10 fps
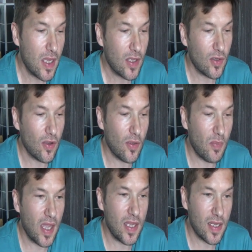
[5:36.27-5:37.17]
So the
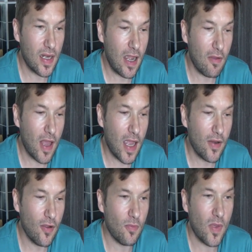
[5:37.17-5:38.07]
beats are now lined
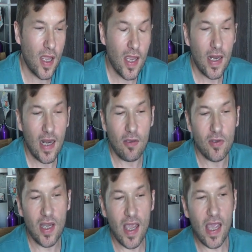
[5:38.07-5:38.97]
up. Now
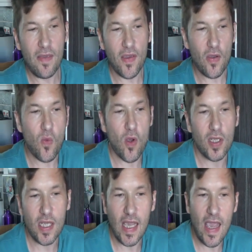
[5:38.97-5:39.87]
say if you want
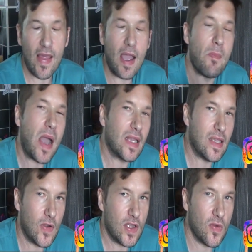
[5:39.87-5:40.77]
to get that back
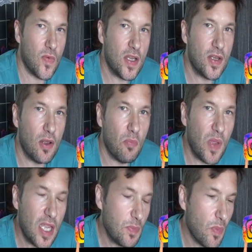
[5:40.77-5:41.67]
to its original
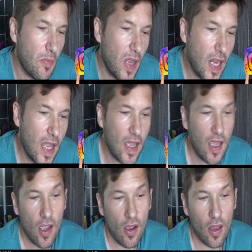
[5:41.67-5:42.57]
beats per minute,
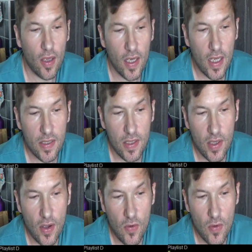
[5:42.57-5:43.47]
all you need to
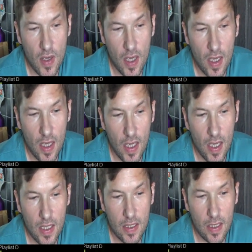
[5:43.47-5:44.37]
do
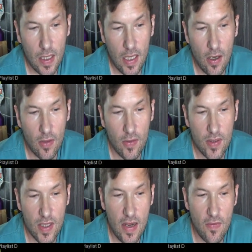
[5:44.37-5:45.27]
is click on the
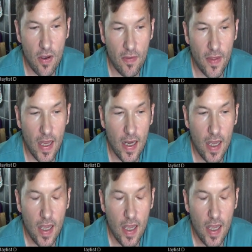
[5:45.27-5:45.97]
zero thing.